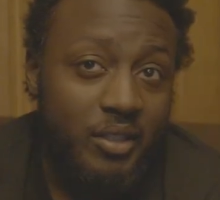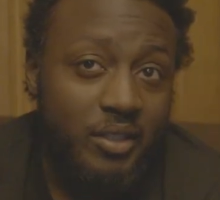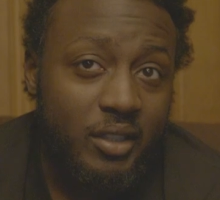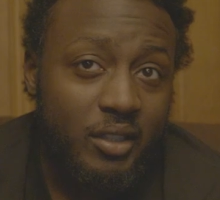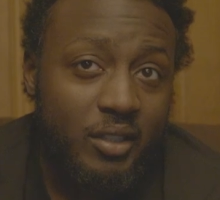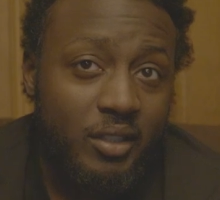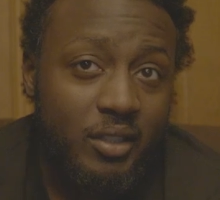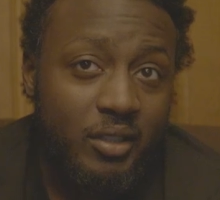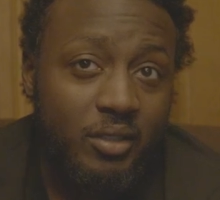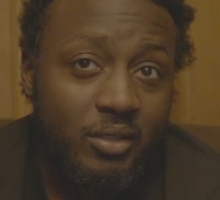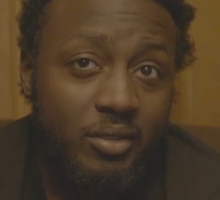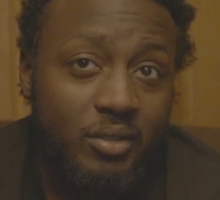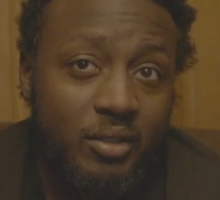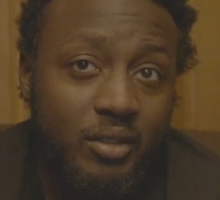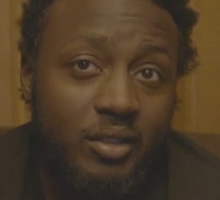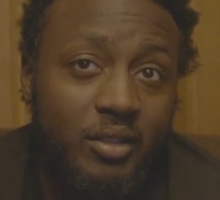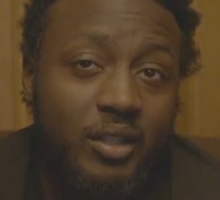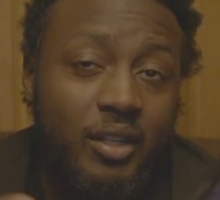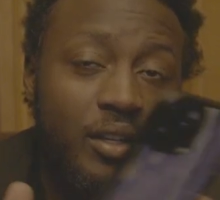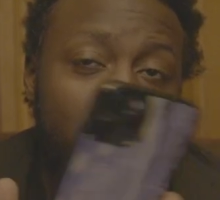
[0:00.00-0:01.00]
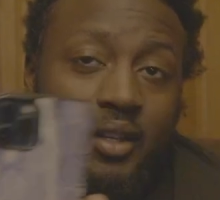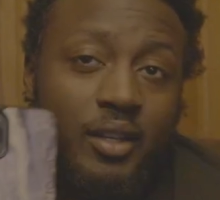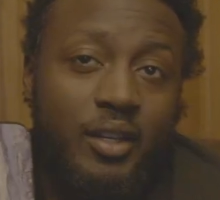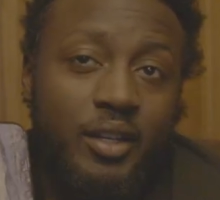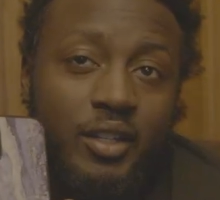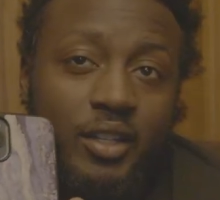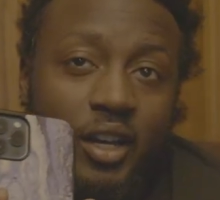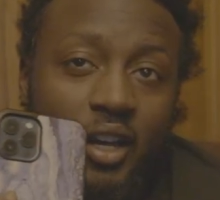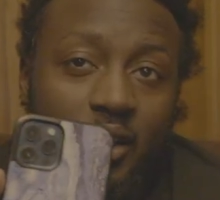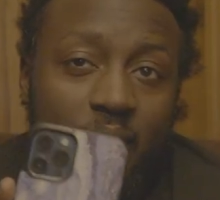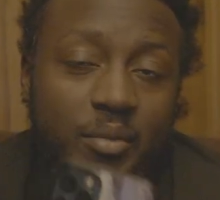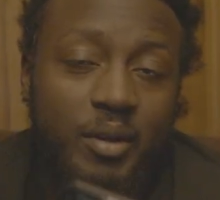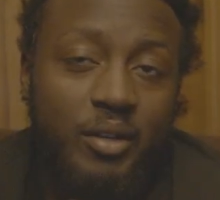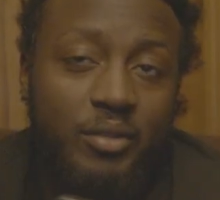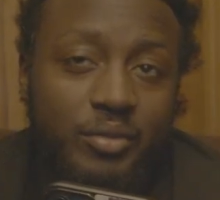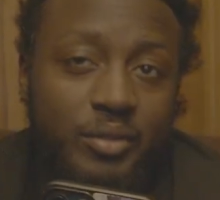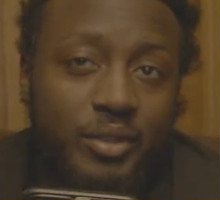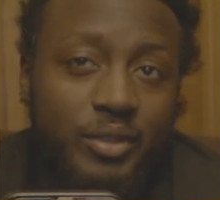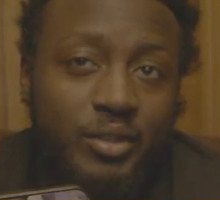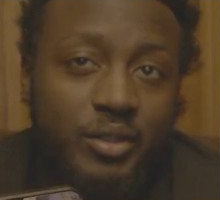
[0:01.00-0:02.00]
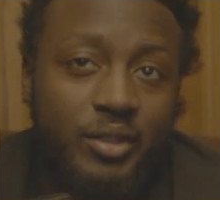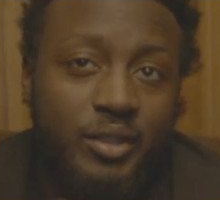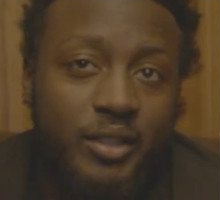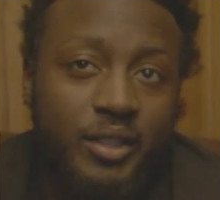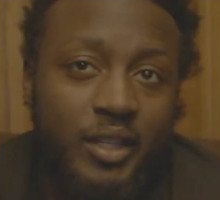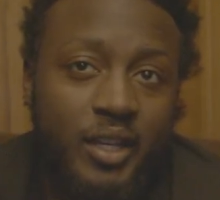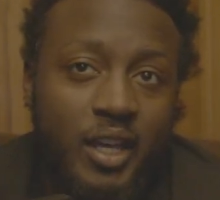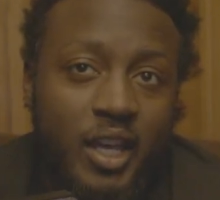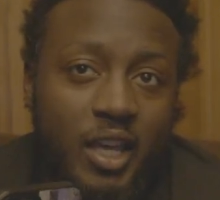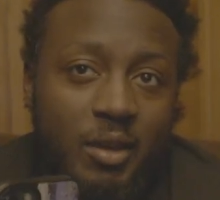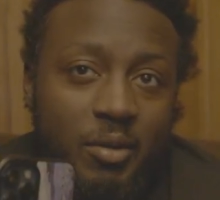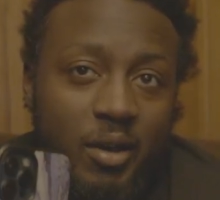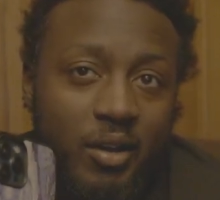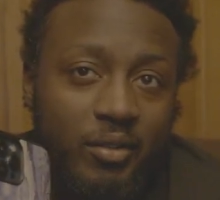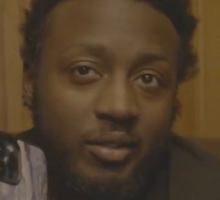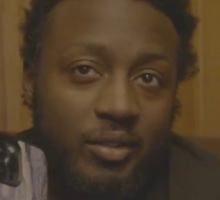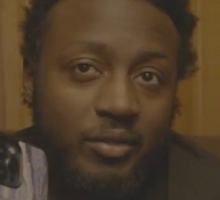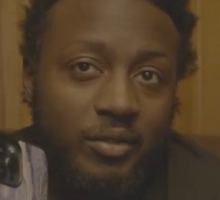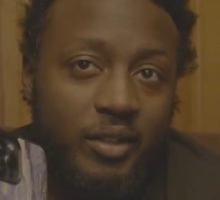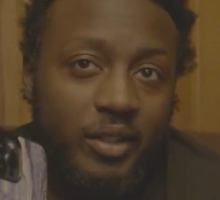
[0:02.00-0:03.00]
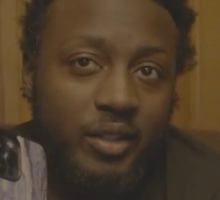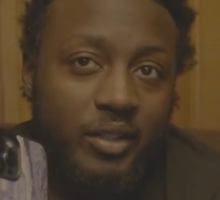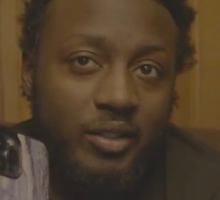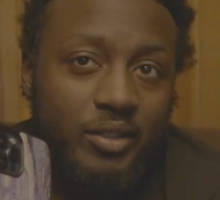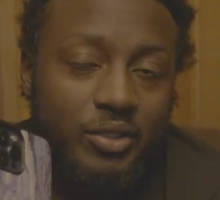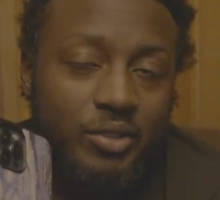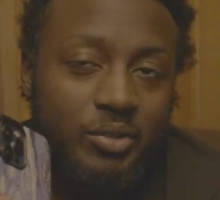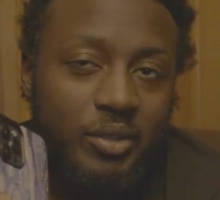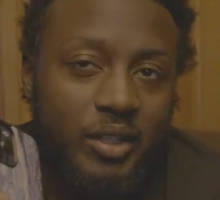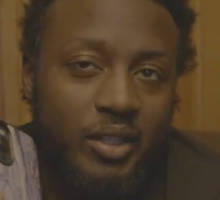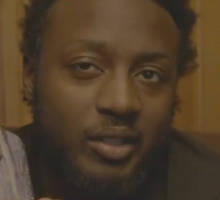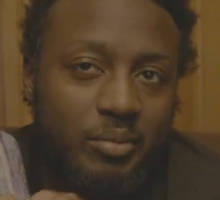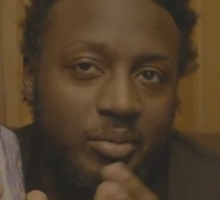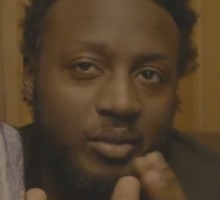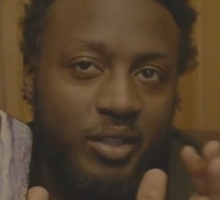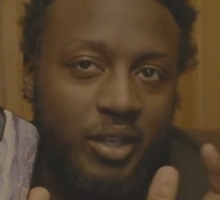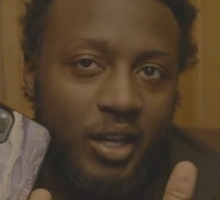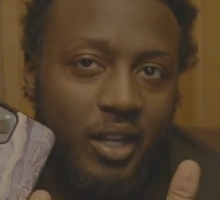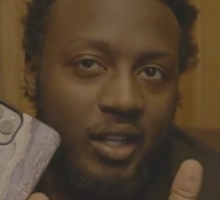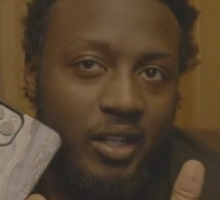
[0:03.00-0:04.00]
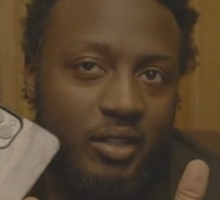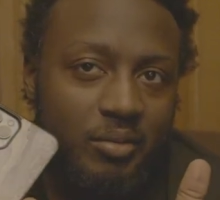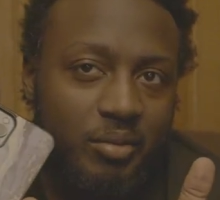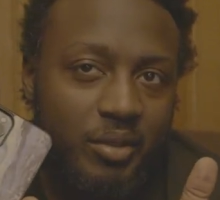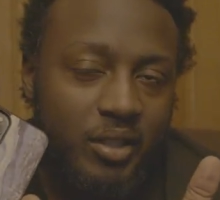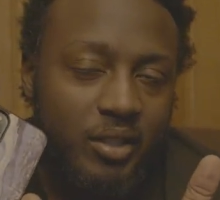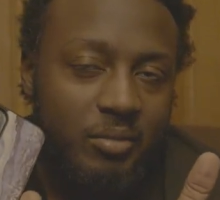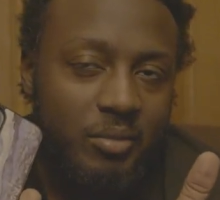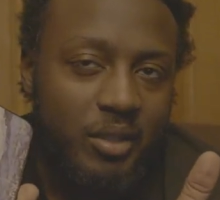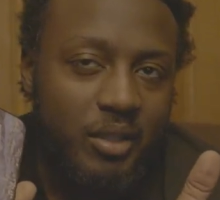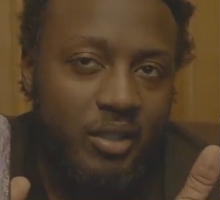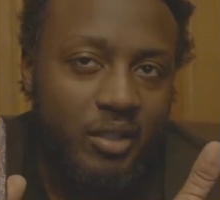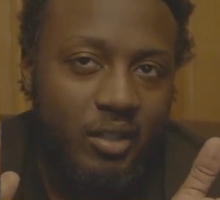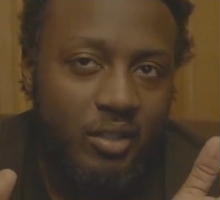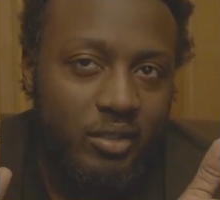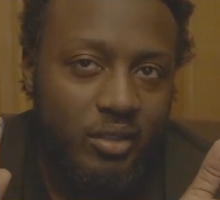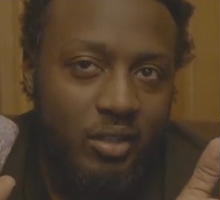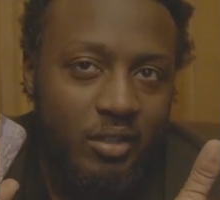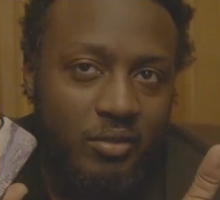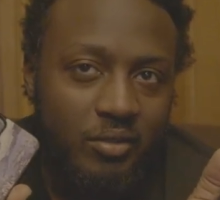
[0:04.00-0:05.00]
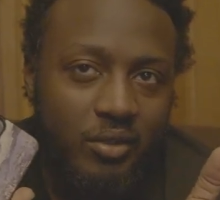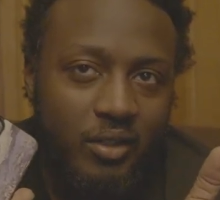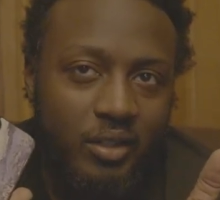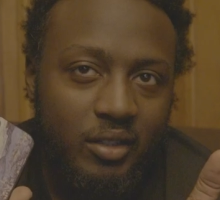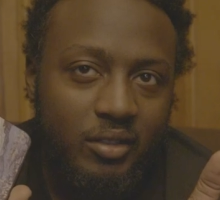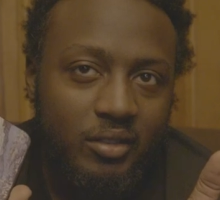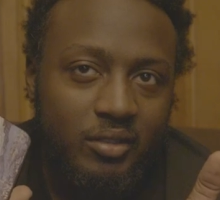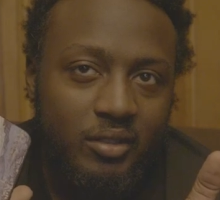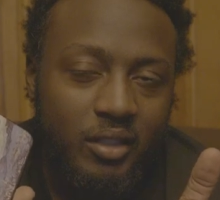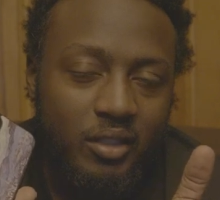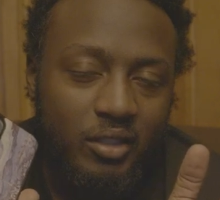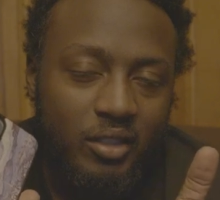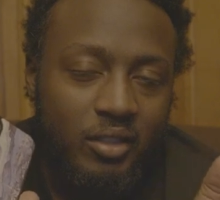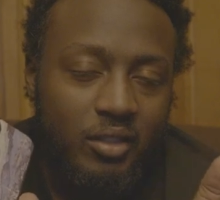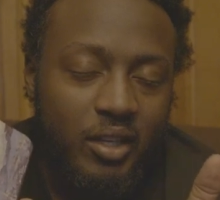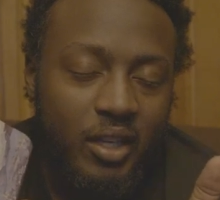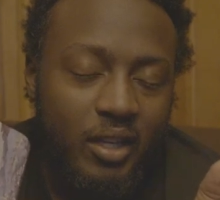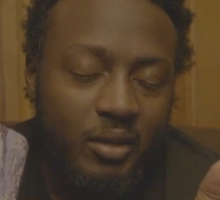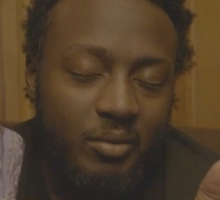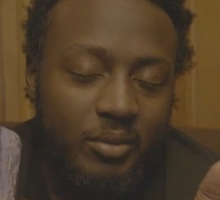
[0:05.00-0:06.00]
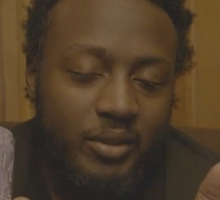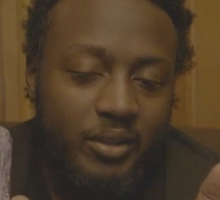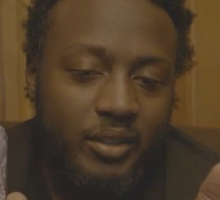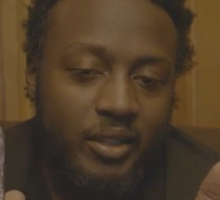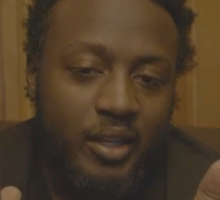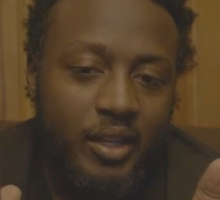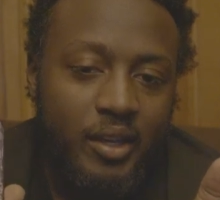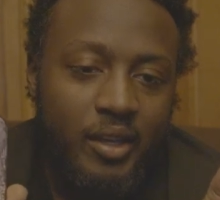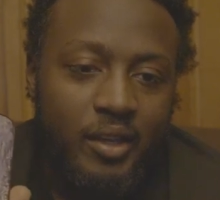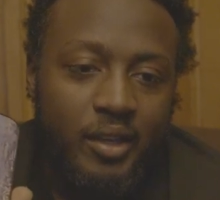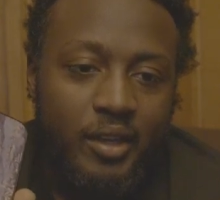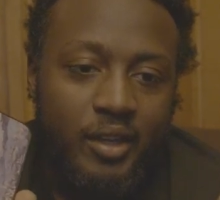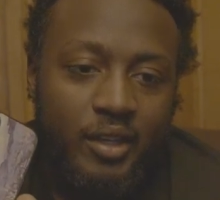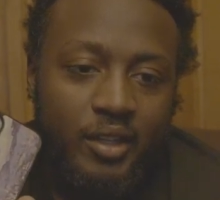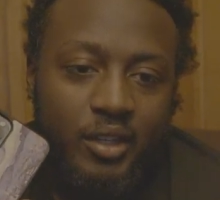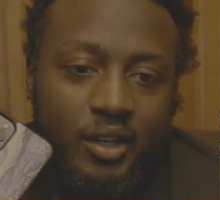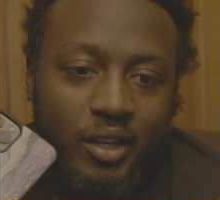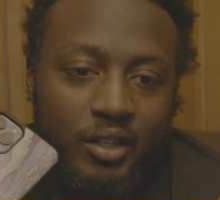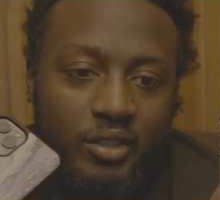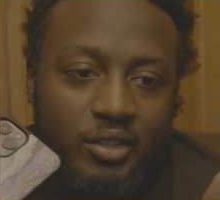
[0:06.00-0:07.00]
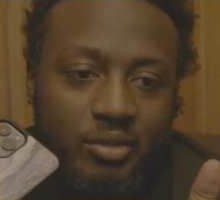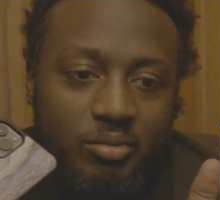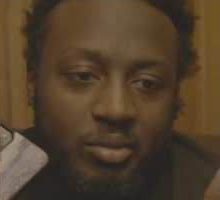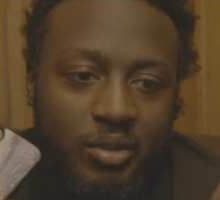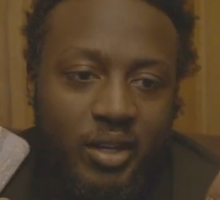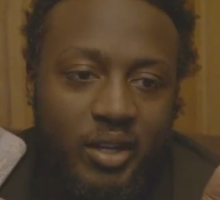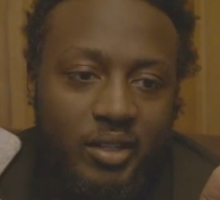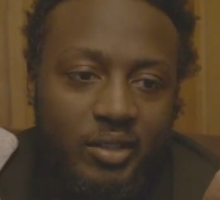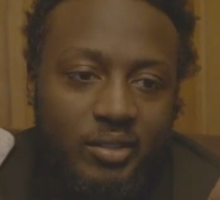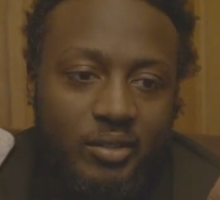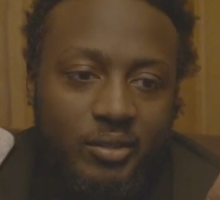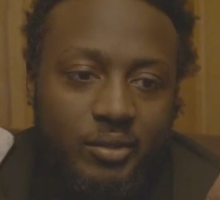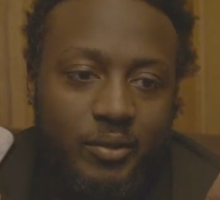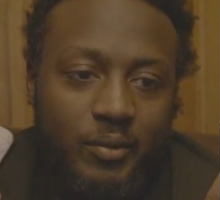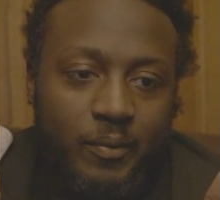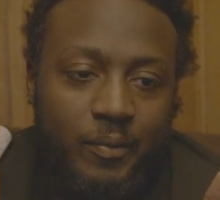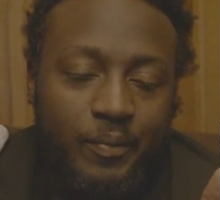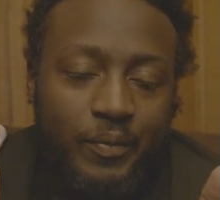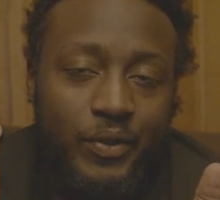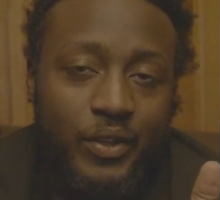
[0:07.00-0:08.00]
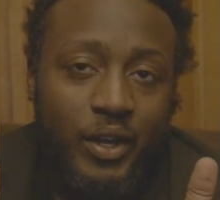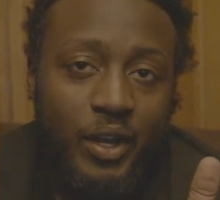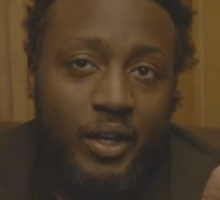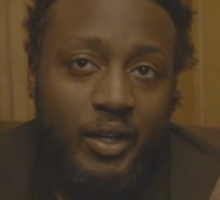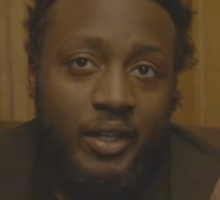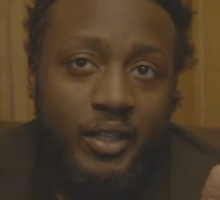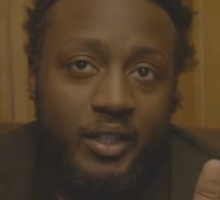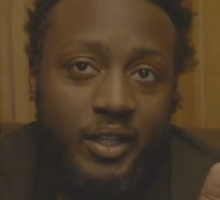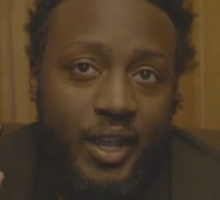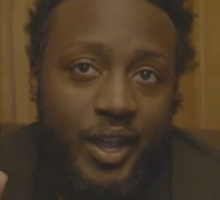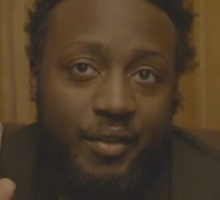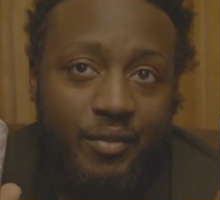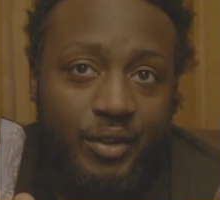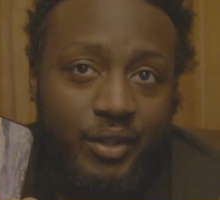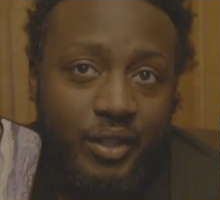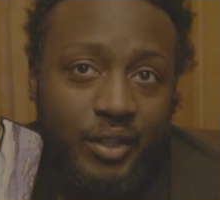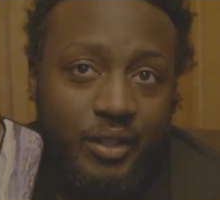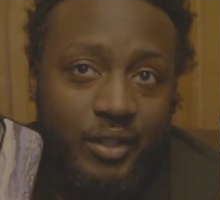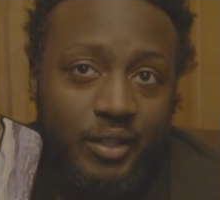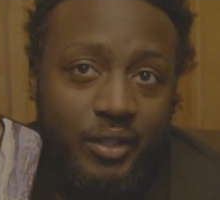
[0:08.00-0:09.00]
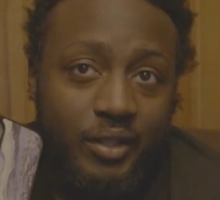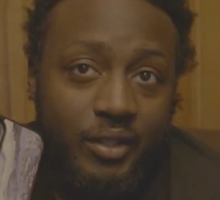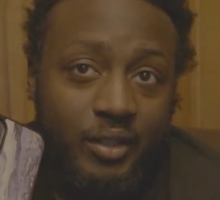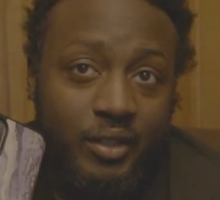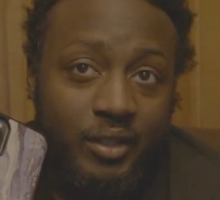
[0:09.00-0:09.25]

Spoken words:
at the other court. And y'all both recording the game off the phones. Y'all ain't spend no money on no phone, on no camera. Y'all just brand new. Y'all getting everything.